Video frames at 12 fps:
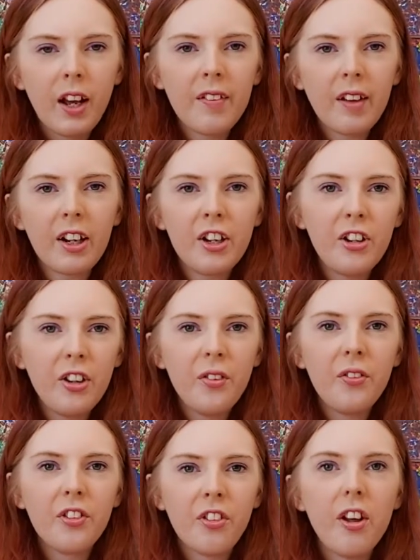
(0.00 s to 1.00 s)
like a new
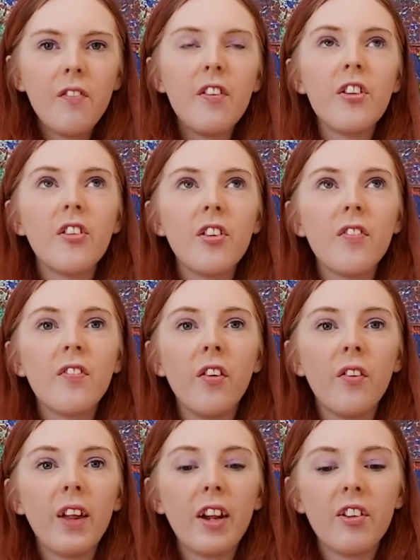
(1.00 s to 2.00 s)
surface
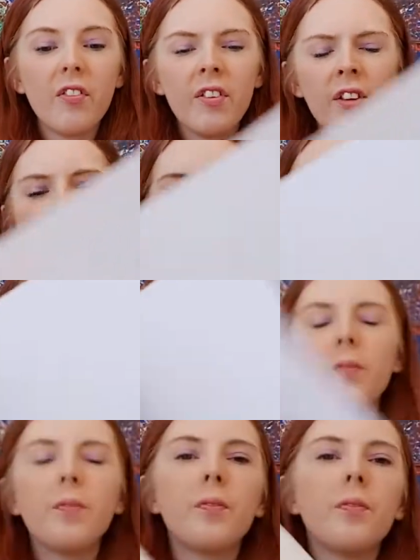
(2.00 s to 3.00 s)
for the activity as well.
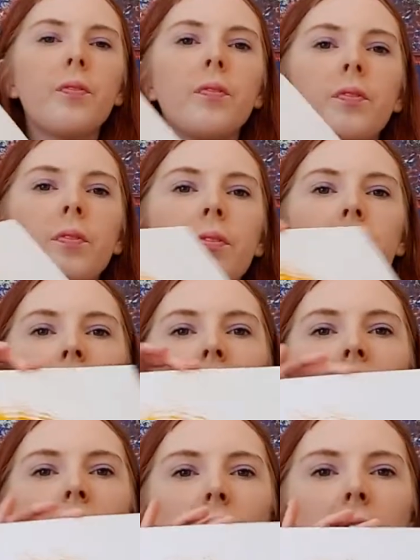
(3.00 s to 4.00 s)

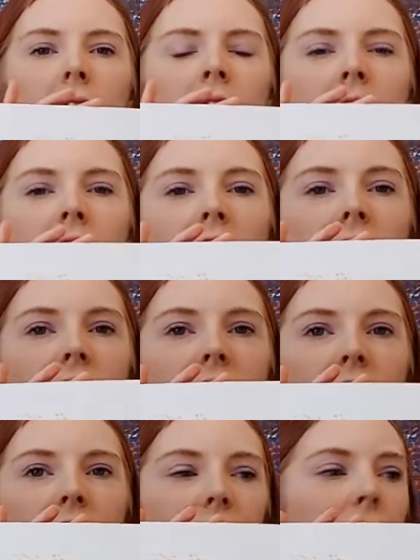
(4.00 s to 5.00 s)
So again, here is
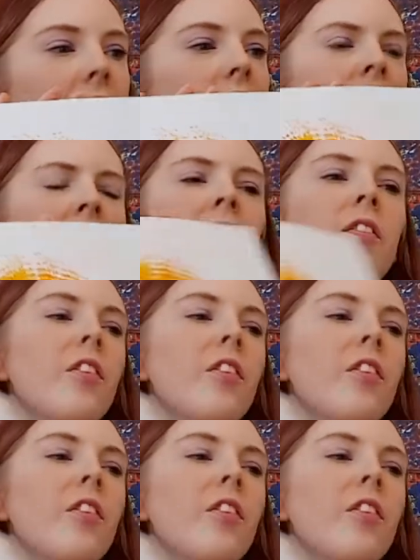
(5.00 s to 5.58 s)
another one that I've